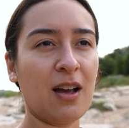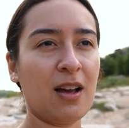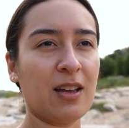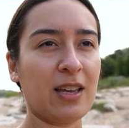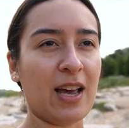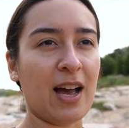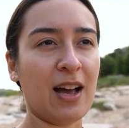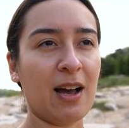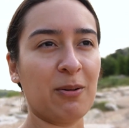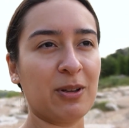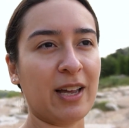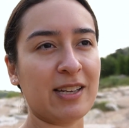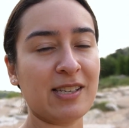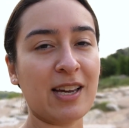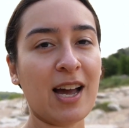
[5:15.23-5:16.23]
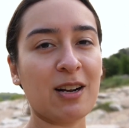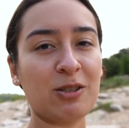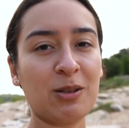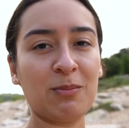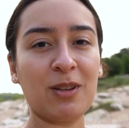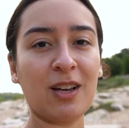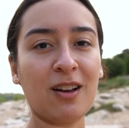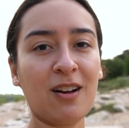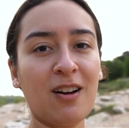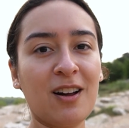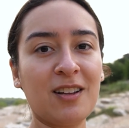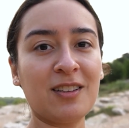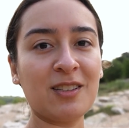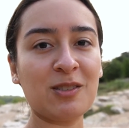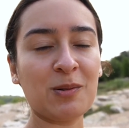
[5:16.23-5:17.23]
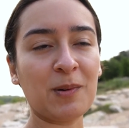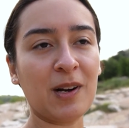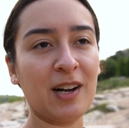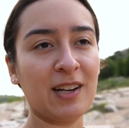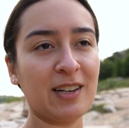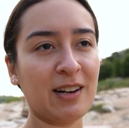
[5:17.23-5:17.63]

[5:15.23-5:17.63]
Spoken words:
yeah, I would like to catch something on this rod,